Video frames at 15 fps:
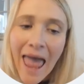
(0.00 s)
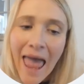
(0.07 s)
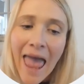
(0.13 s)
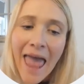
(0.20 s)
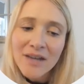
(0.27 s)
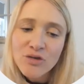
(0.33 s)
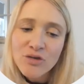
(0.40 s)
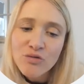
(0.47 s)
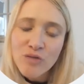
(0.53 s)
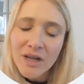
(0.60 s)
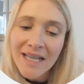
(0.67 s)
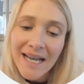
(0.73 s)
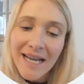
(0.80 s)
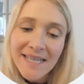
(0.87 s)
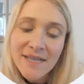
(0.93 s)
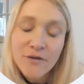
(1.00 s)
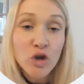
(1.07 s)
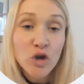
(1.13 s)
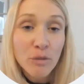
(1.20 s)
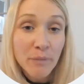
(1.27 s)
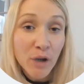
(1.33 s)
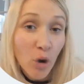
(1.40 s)
It's really nice if you
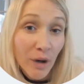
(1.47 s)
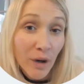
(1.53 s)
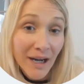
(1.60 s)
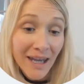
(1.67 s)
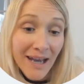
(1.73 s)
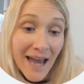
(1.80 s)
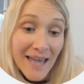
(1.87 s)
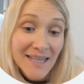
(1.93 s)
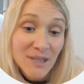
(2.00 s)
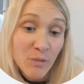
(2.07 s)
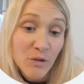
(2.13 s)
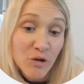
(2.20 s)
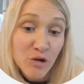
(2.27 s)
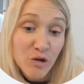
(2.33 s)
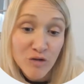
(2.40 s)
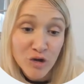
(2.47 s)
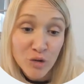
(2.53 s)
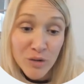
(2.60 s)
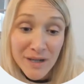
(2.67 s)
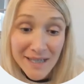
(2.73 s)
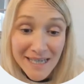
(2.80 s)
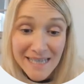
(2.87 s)
can be organised with your
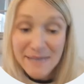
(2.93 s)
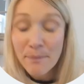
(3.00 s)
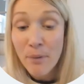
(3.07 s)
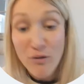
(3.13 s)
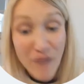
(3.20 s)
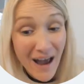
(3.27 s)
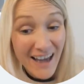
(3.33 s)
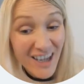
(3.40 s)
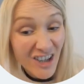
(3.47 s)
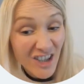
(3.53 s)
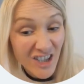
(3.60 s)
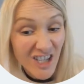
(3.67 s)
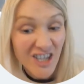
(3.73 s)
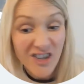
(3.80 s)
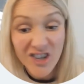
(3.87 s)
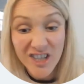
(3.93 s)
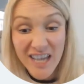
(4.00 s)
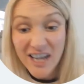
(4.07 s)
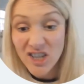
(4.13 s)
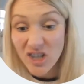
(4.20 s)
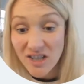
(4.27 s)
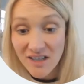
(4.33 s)
resources prior to your
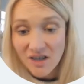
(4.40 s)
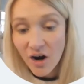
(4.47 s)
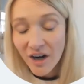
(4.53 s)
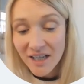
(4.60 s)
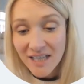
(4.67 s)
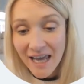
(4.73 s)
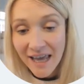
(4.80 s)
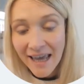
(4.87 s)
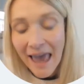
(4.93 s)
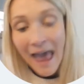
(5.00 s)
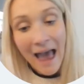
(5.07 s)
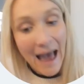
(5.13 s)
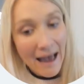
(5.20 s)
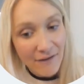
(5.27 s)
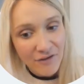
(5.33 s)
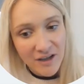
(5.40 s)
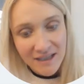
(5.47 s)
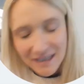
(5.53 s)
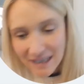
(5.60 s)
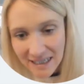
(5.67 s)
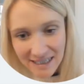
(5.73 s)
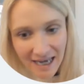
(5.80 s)
session starting, have these
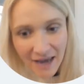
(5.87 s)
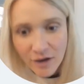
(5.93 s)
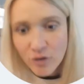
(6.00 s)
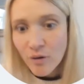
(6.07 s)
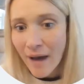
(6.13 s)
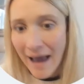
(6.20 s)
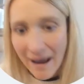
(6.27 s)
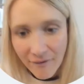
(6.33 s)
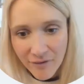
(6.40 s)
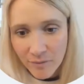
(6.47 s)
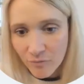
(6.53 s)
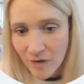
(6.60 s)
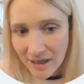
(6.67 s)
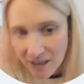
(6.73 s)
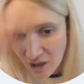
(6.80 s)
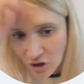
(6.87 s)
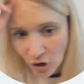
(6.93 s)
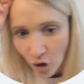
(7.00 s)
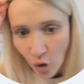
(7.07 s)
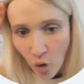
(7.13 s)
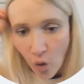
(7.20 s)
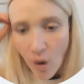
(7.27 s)
laid out, have them ready to
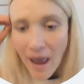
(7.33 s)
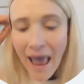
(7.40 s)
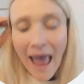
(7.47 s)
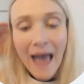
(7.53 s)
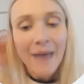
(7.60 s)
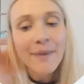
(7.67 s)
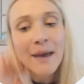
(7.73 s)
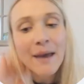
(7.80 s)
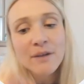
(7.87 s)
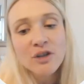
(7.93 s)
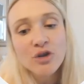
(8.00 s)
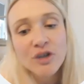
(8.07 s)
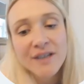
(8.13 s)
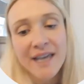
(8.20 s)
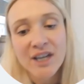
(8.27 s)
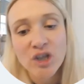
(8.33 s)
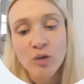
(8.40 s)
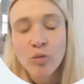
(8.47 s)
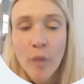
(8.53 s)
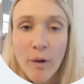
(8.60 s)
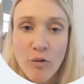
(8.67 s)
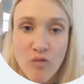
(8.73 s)
go, and that means your session
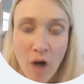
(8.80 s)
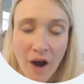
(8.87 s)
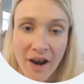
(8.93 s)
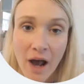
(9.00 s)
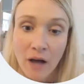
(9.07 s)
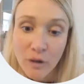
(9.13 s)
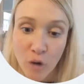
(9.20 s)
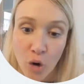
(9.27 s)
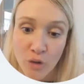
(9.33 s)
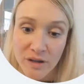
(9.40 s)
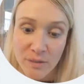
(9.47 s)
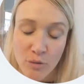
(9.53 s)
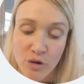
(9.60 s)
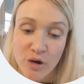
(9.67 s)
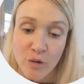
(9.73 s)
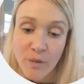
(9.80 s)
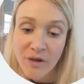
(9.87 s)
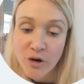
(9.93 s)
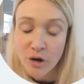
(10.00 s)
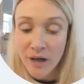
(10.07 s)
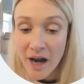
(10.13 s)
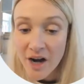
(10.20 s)
will run a lot smoother with
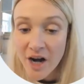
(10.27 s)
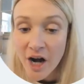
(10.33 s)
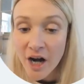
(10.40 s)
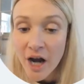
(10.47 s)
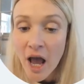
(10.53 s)
your learner.